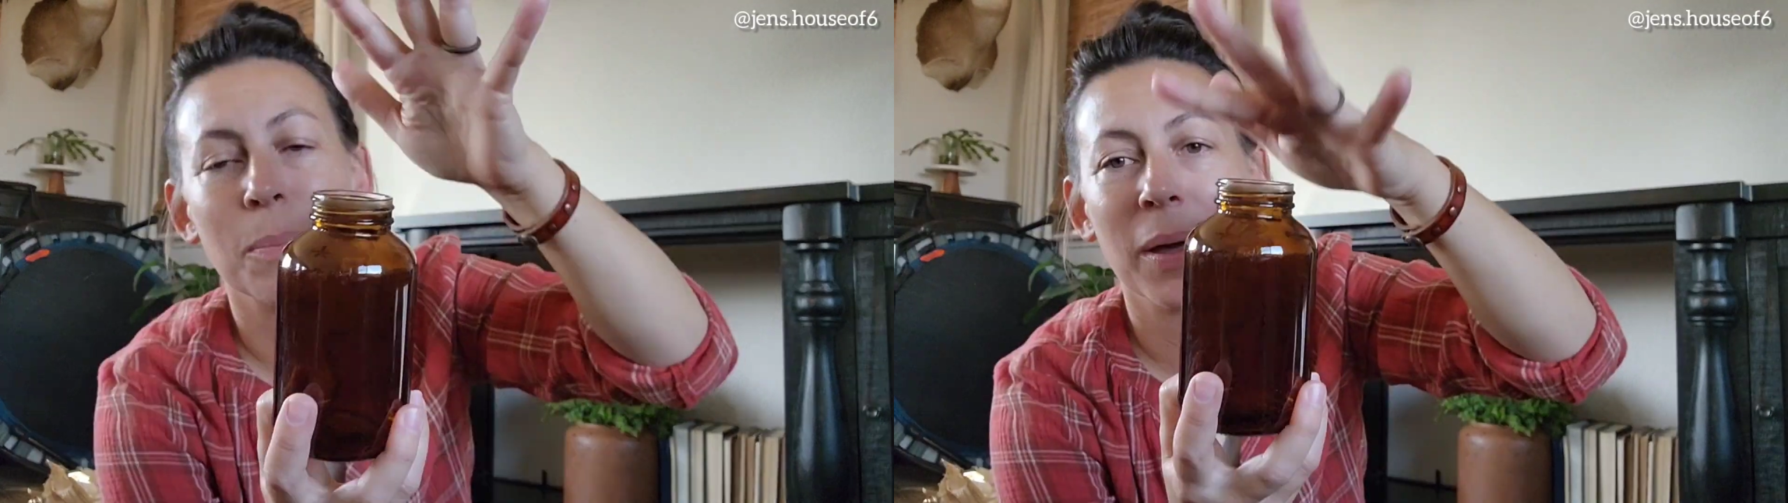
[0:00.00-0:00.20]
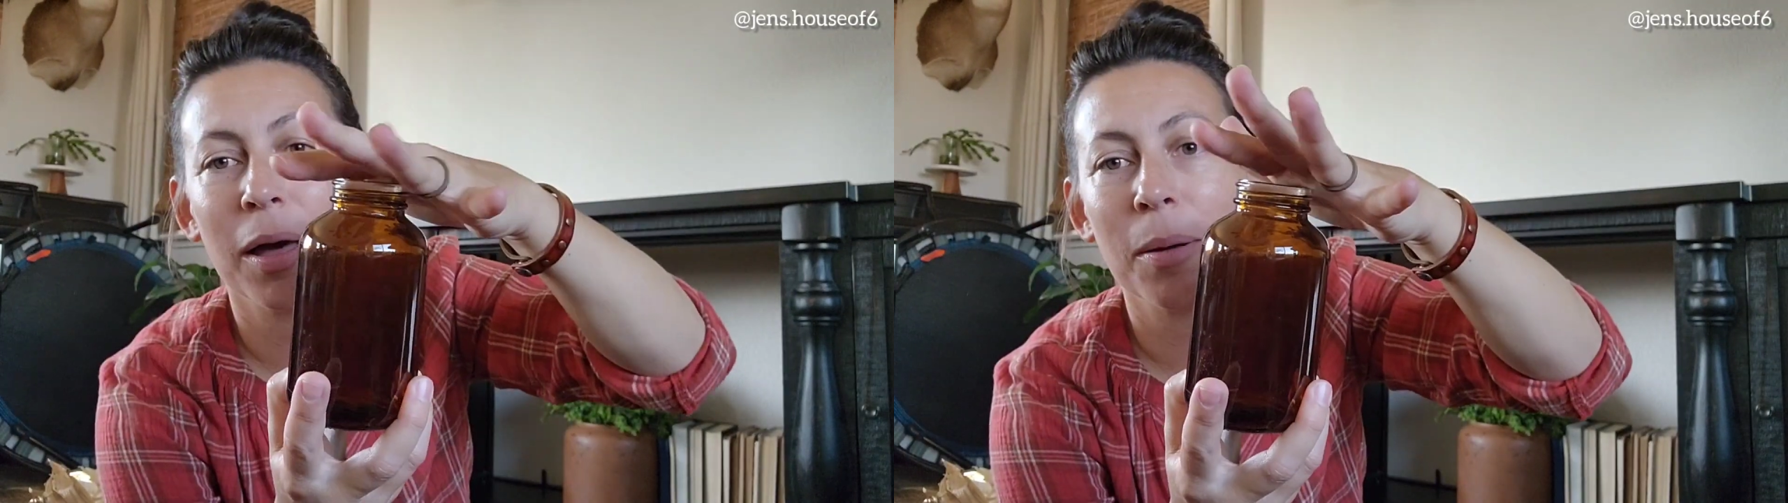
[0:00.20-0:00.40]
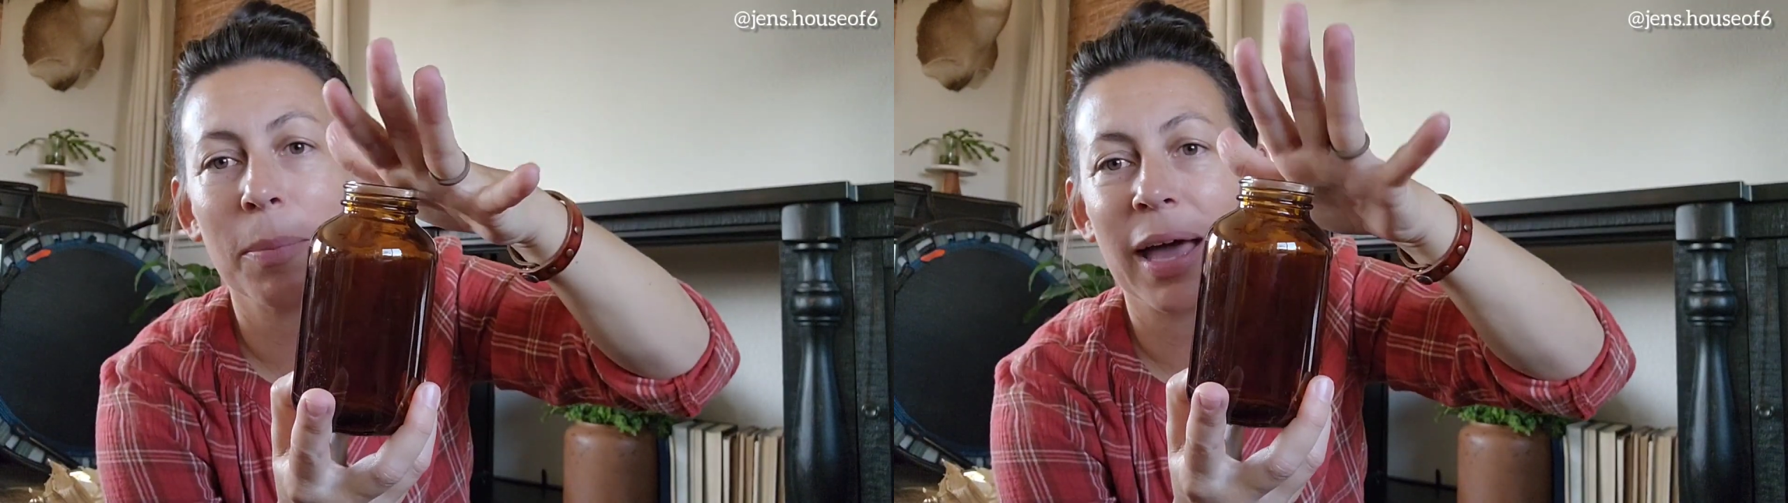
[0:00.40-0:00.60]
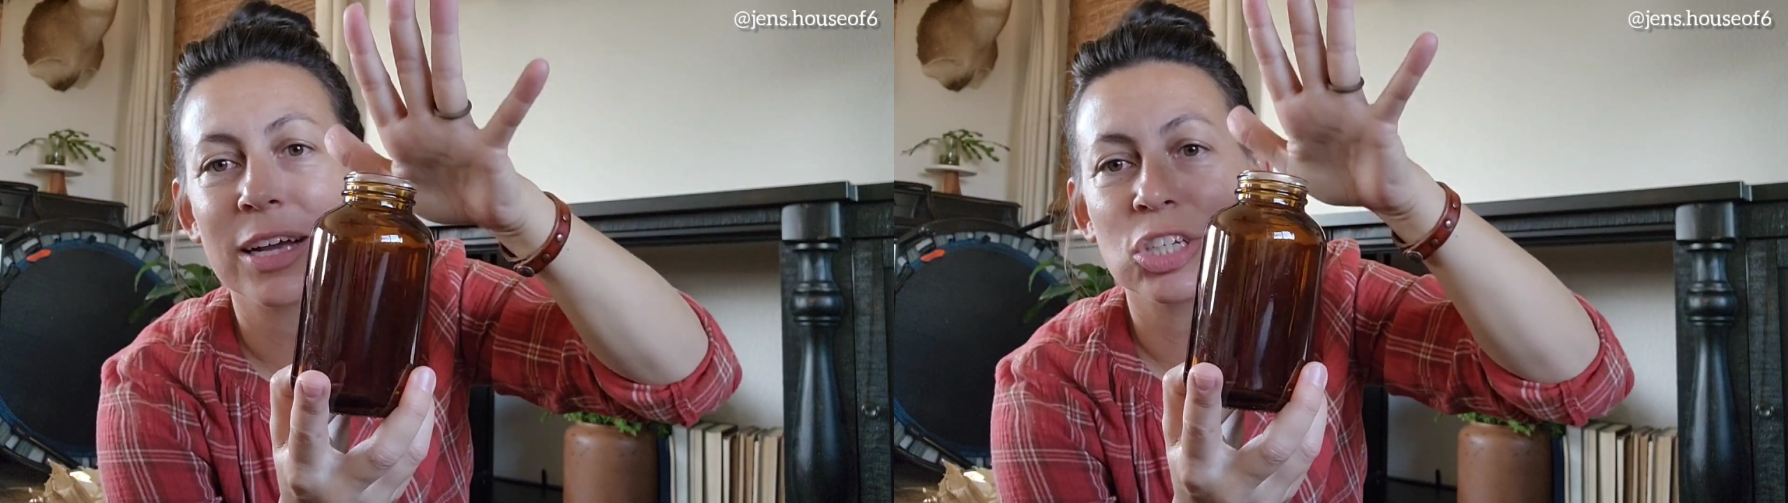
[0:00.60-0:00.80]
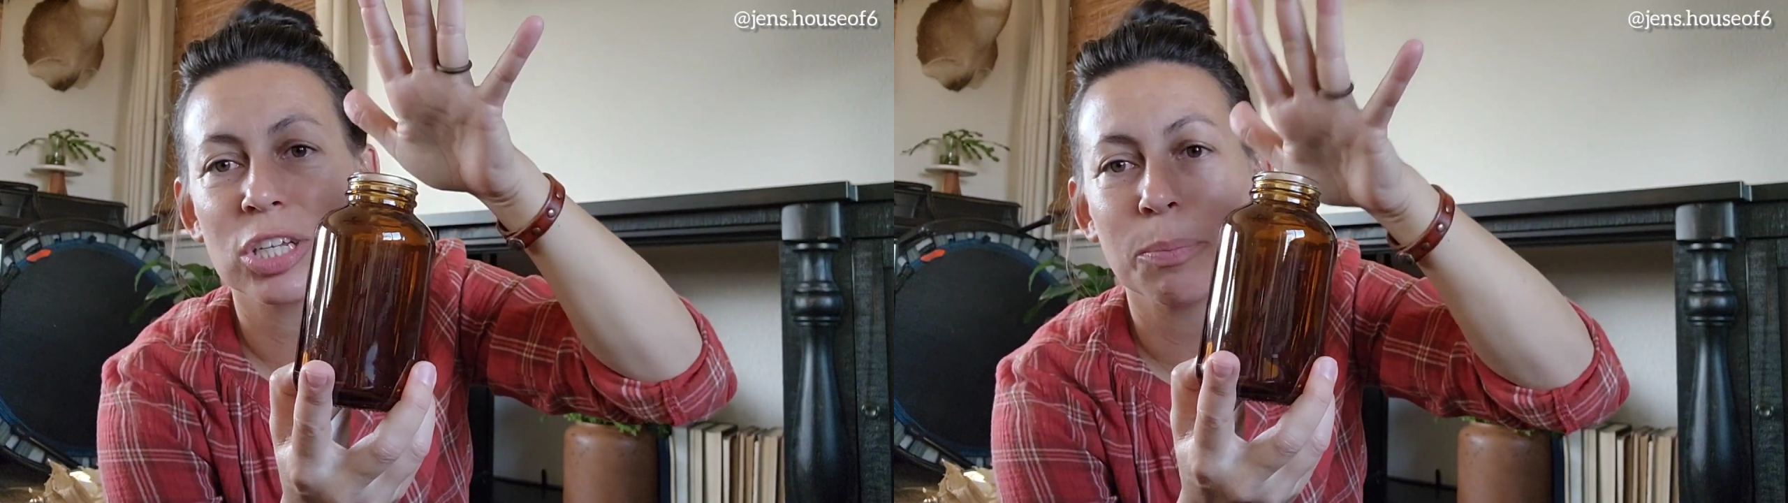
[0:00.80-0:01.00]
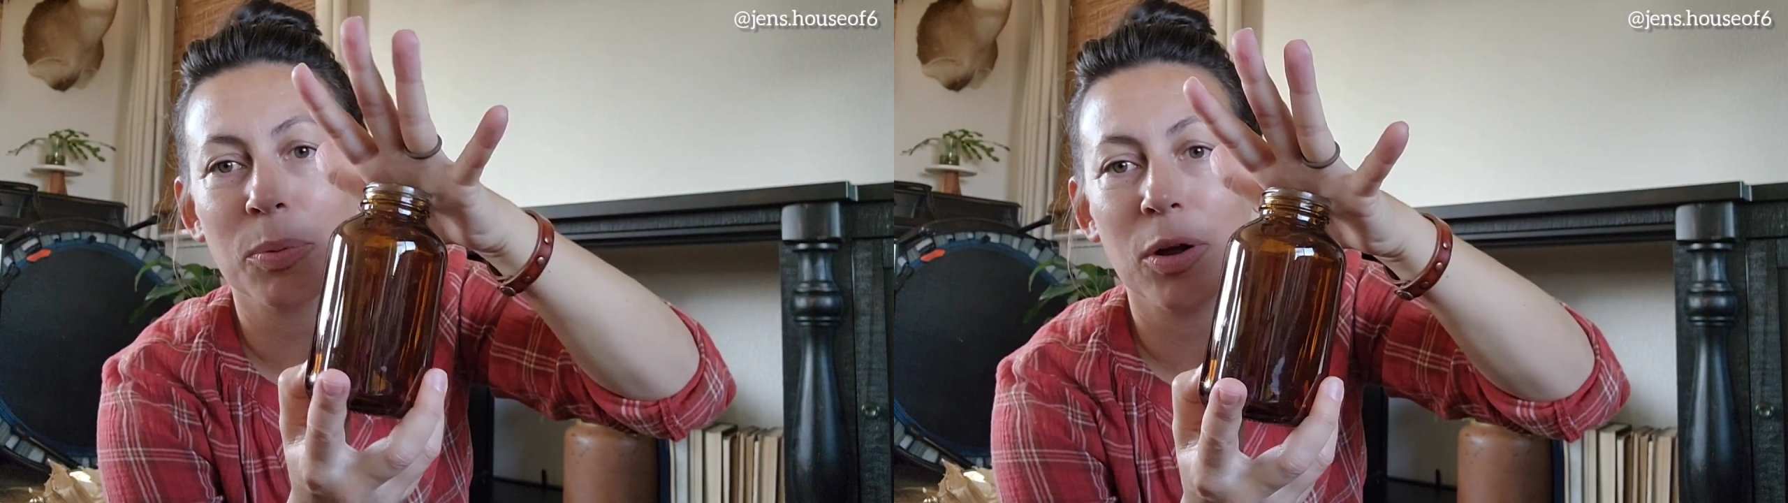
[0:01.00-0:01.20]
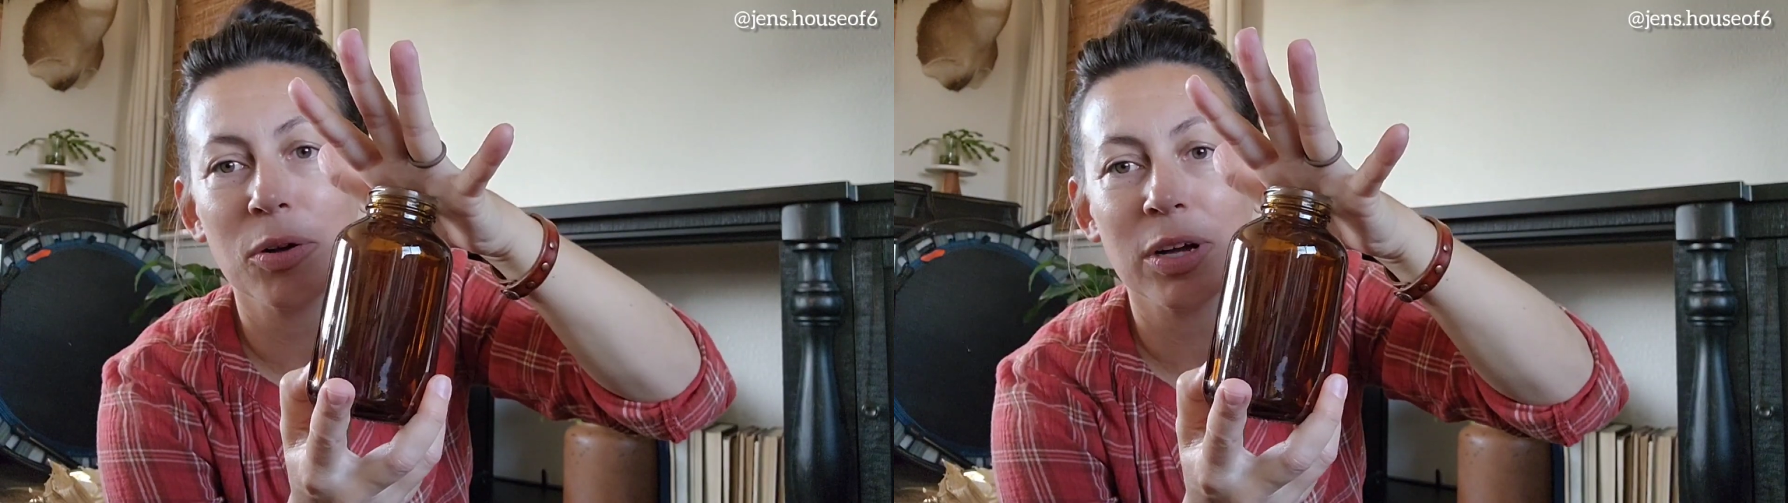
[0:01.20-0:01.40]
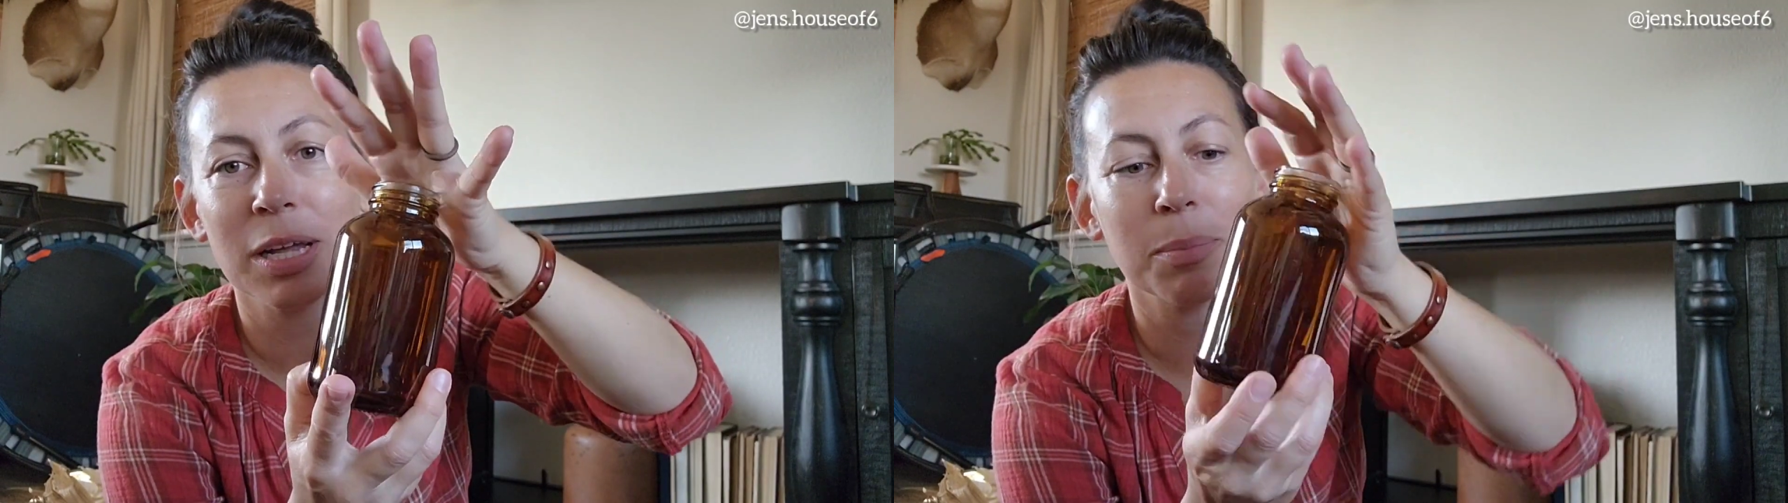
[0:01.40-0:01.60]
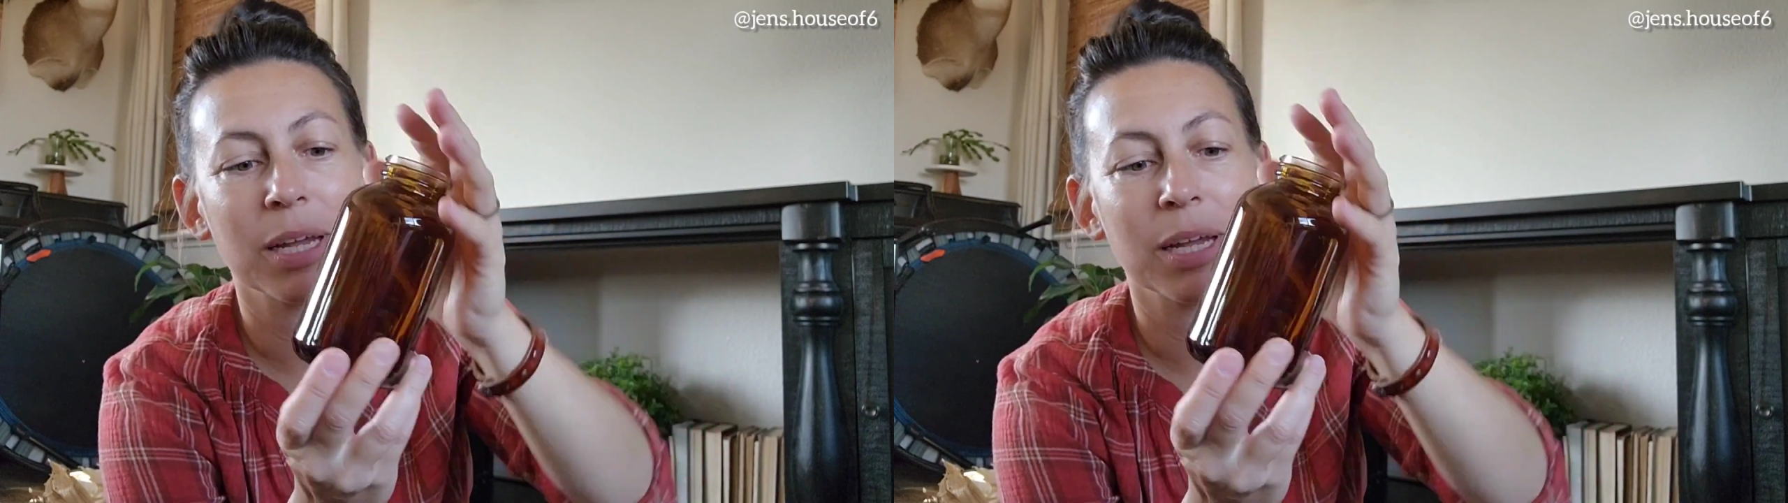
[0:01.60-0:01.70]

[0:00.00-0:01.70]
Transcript: the pump actually broke on it,